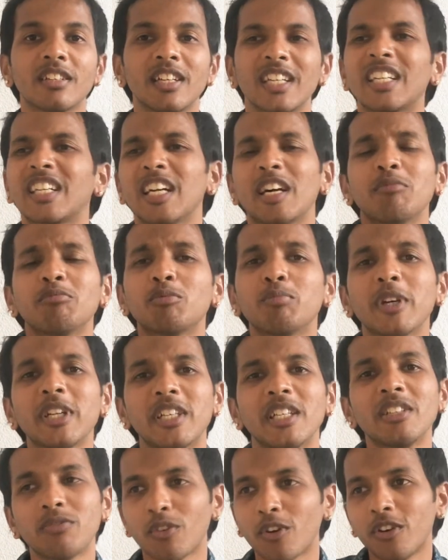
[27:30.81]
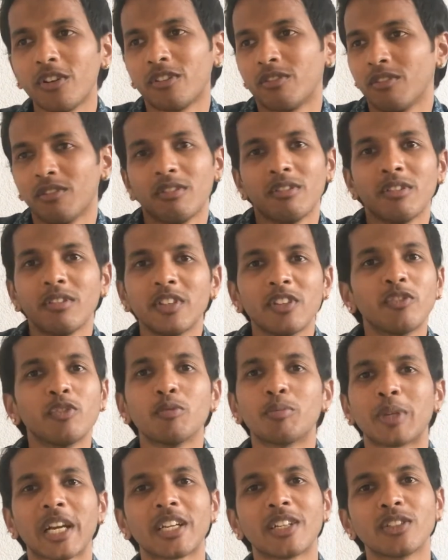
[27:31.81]
It comes by default. If
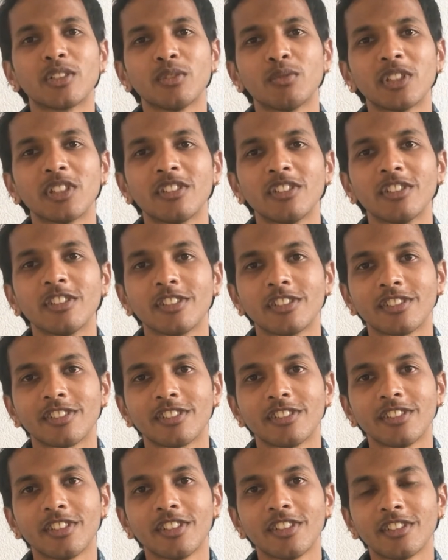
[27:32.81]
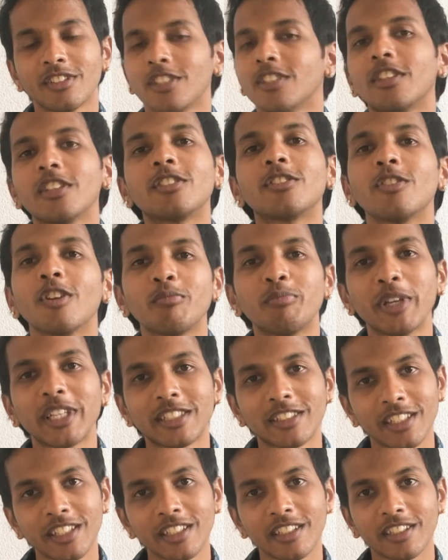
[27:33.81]
you practice over the years, that's not a
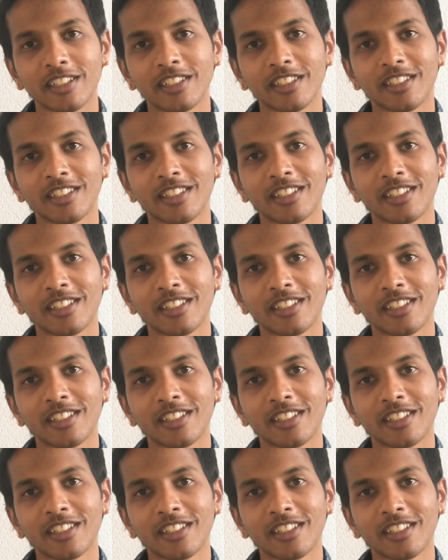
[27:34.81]
big thing.